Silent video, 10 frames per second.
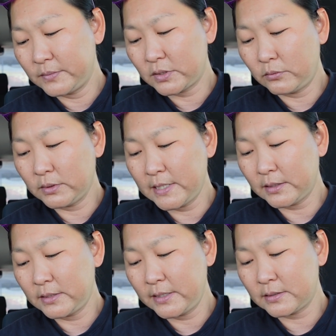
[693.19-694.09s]
So we'll take
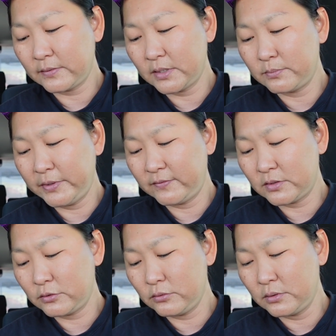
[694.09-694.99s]
a taste of this beef
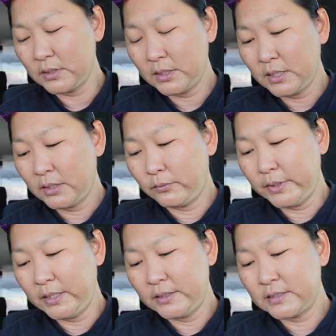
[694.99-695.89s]
stew.
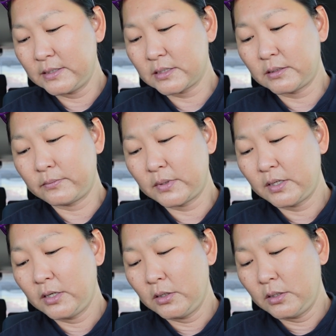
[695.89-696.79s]
We see some
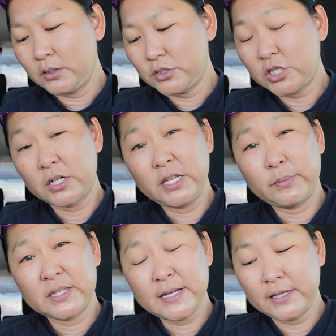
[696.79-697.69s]
chunky
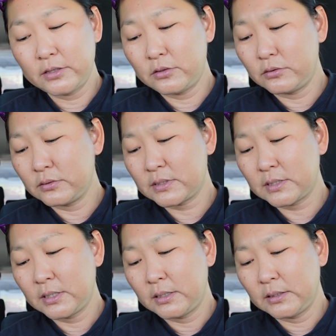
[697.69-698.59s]
potatoes,
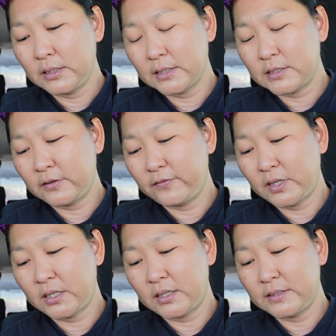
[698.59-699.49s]
lots of,
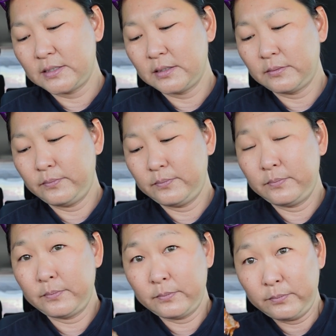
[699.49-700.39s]
I see the
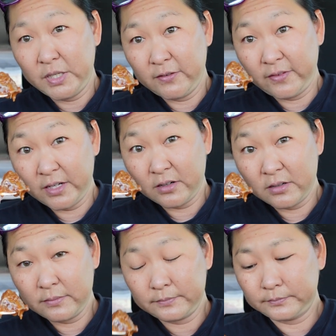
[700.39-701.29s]
beef here.